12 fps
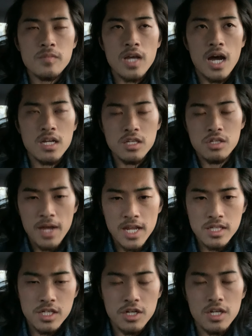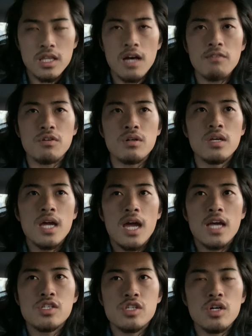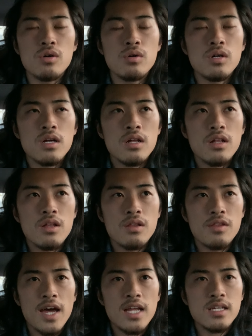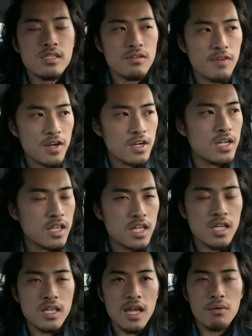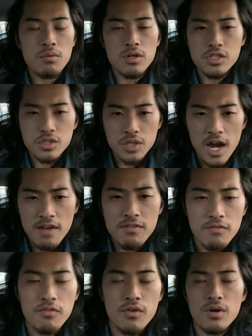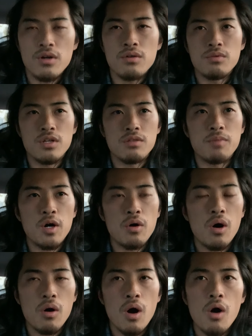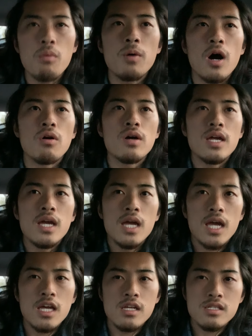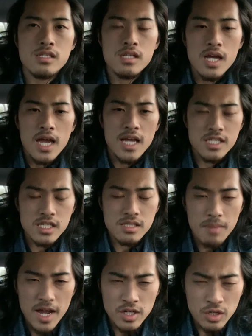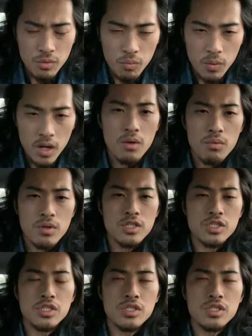a humanitarian level. And so that is the very thing that we're striving for with Boho Hobo. Is it doesn't matter what we're